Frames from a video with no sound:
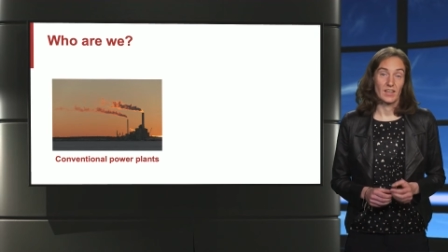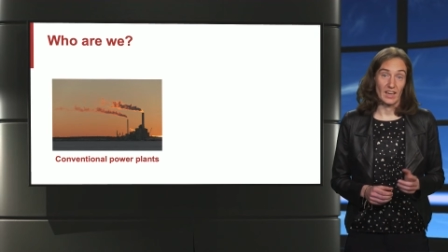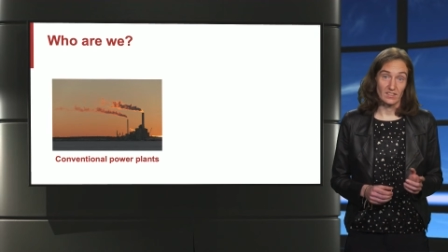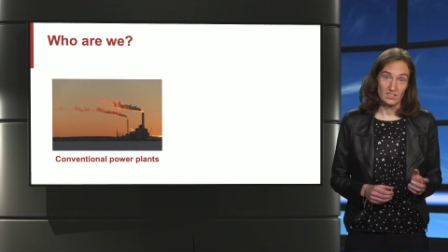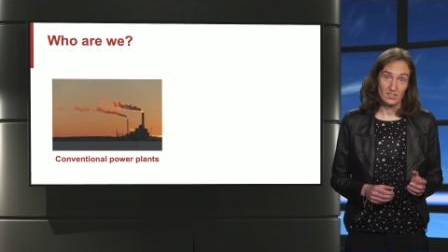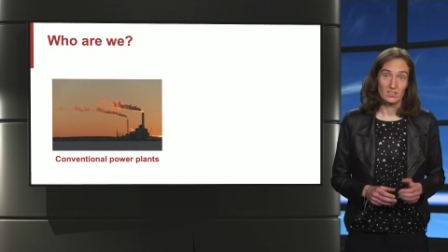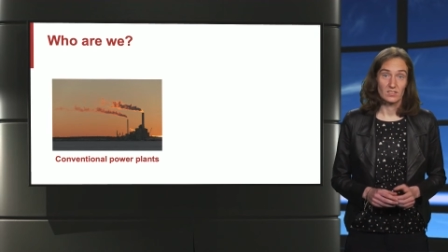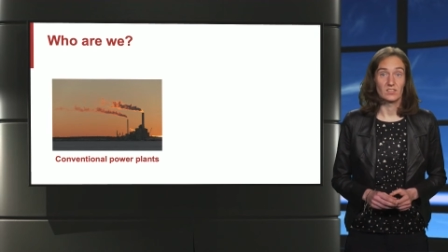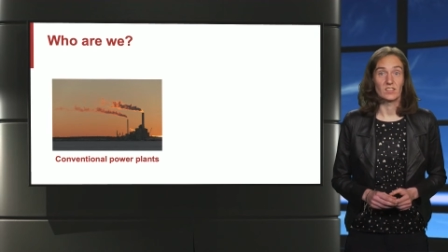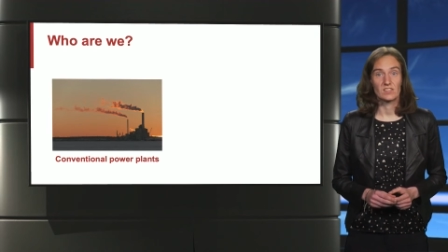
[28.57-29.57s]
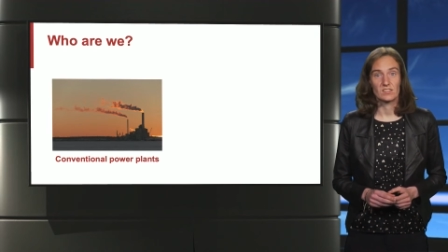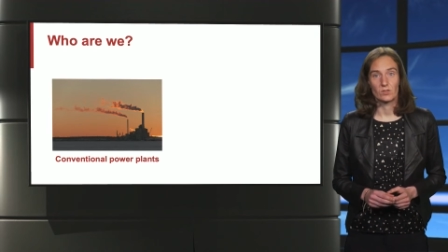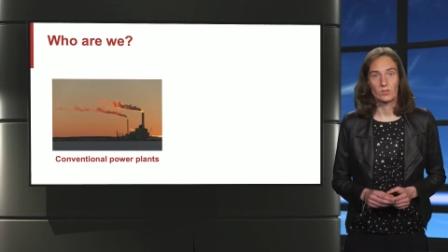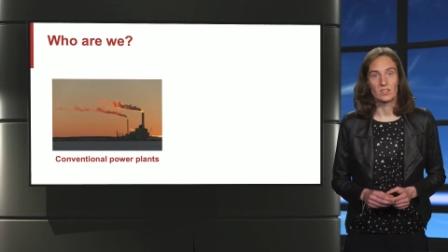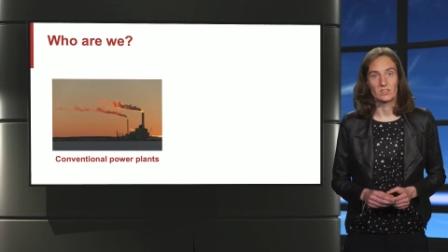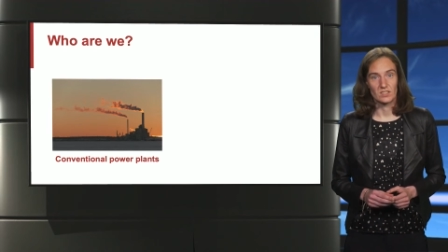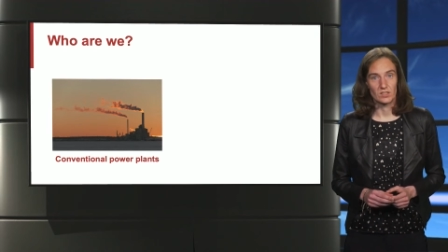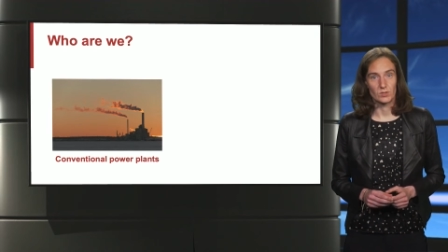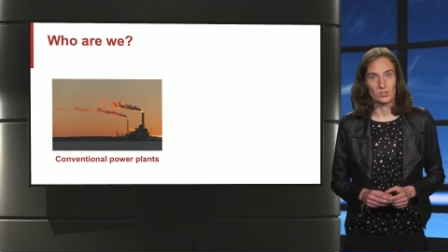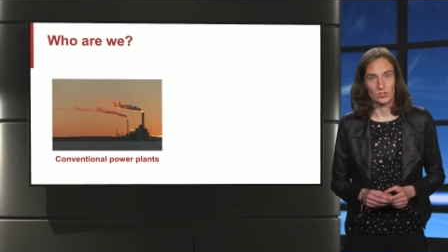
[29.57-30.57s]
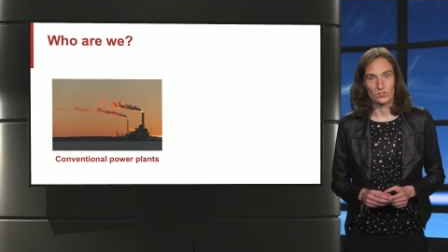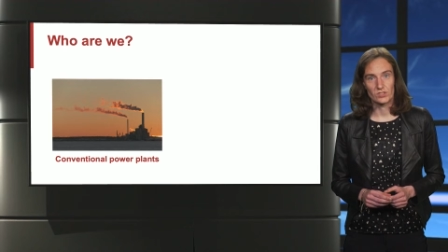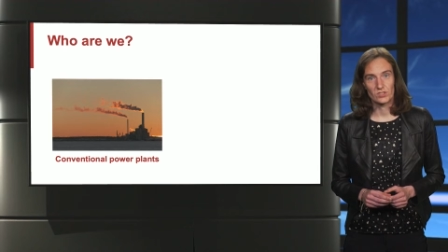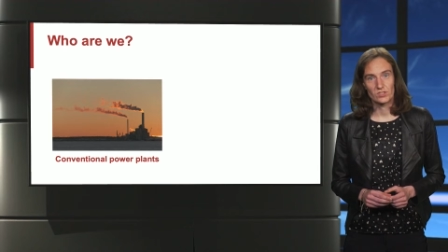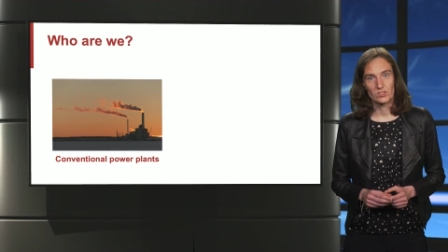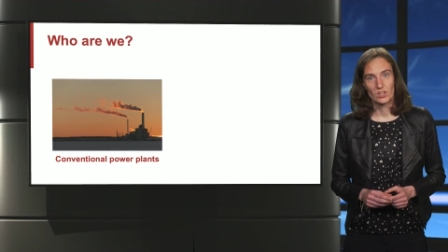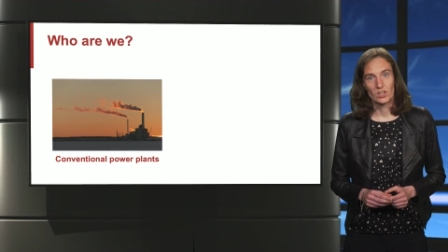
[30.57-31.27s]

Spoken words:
and the necessary ancillary services